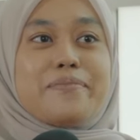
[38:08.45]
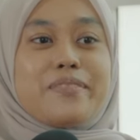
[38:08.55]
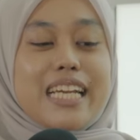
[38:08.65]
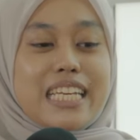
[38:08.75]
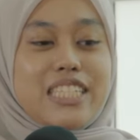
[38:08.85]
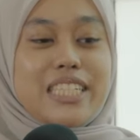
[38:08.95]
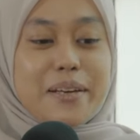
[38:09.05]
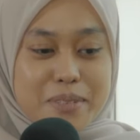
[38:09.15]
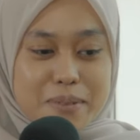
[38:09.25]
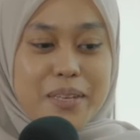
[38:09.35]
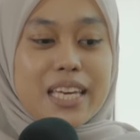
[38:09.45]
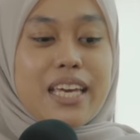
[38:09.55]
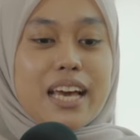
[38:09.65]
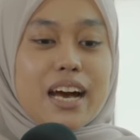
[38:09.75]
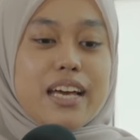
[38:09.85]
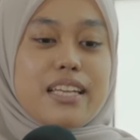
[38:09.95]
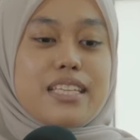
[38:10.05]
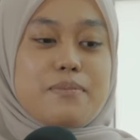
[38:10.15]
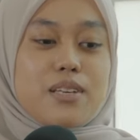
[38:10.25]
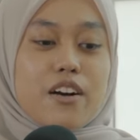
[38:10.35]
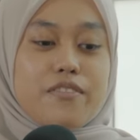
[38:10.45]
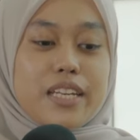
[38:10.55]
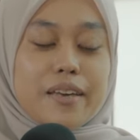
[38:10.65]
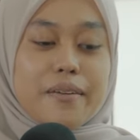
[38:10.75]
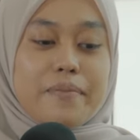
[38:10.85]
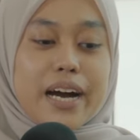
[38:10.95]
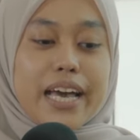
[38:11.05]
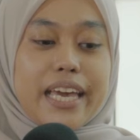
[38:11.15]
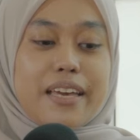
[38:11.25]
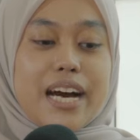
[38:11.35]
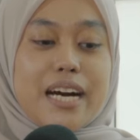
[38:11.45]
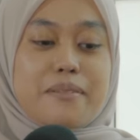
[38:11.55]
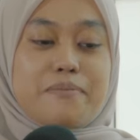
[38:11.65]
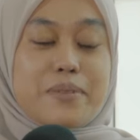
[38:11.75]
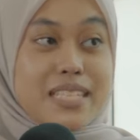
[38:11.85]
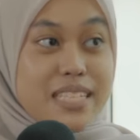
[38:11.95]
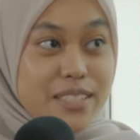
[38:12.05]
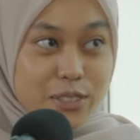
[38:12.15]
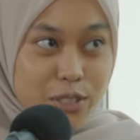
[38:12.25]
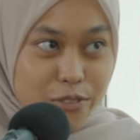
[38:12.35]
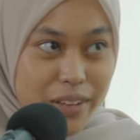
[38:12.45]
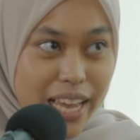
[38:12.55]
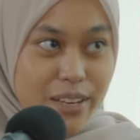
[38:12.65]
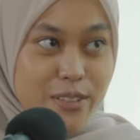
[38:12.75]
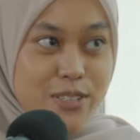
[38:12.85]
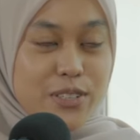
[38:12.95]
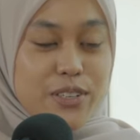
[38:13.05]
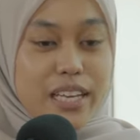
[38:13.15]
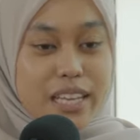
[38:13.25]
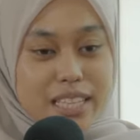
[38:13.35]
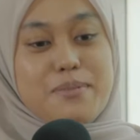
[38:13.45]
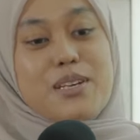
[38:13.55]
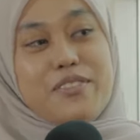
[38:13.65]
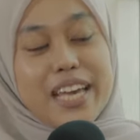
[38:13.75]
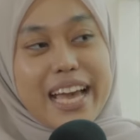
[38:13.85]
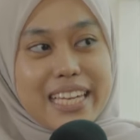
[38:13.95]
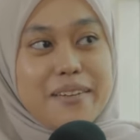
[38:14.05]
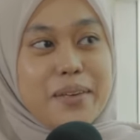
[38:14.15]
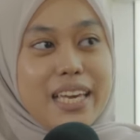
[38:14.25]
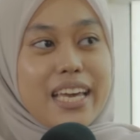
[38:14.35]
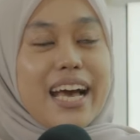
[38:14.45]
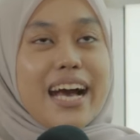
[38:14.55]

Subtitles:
really shapes me in terms of my personal growth, and also in terms of the academic,